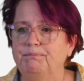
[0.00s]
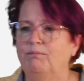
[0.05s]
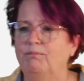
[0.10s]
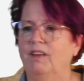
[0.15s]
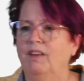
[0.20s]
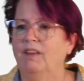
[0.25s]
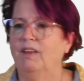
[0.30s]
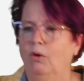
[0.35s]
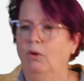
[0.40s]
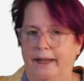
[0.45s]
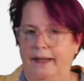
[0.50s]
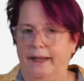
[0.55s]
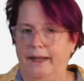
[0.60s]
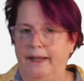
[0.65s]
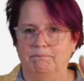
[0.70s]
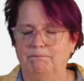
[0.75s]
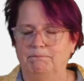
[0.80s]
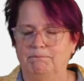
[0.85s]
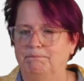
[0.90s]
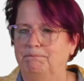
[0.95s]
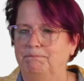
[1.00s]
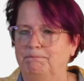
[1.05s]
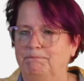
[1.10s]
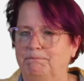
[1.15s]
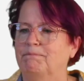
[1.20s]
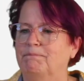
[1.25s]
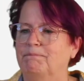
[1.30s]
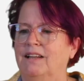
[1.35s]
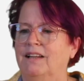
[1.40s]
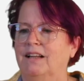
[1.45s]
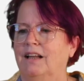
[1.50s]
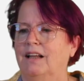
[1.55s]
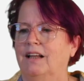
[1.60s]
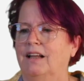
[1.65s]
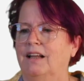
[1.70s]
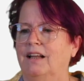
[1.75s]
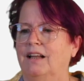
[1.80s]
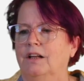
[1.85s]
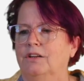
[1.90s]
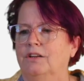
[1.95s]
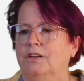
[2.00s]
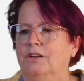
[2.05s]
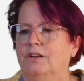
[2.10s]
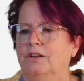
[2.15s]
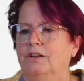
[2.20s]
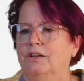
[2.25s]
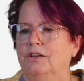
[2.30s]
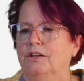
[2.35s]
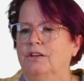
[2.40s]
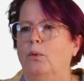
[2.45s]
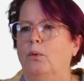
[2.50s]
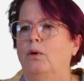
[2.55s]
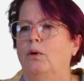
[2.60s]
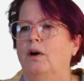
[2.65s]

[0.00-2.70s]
Okay, so